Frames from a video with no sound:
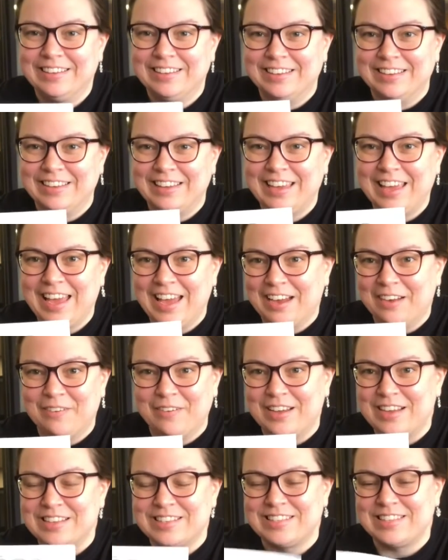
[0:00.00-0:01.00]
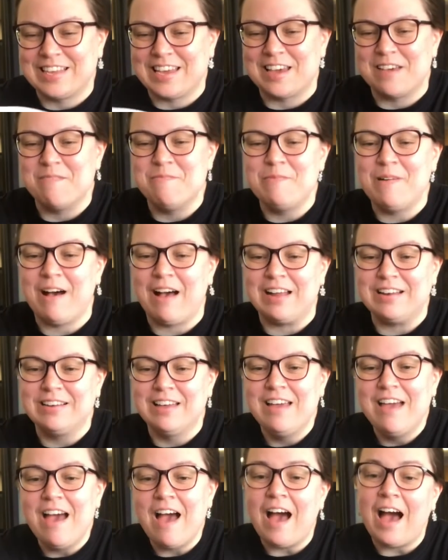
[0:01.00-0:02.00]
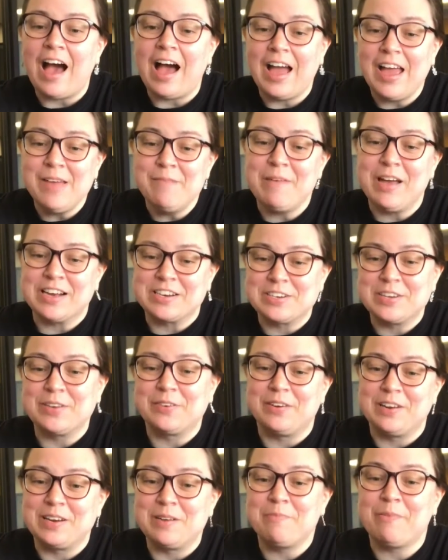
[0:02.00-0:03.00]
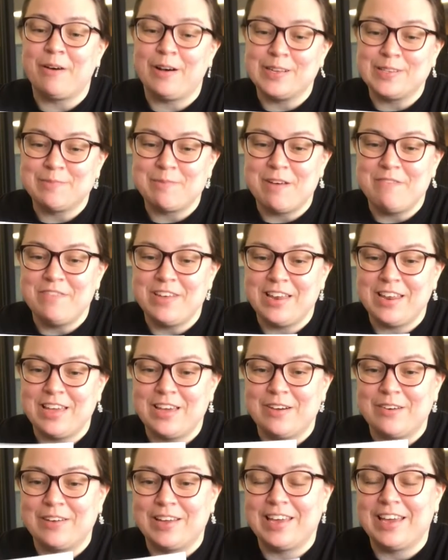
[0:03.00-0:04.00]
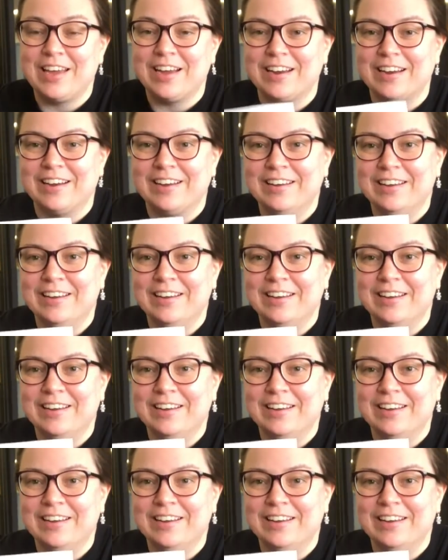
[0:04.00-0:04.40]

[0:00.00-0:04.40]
I can't quite see it, but I am actually going to pause my video here,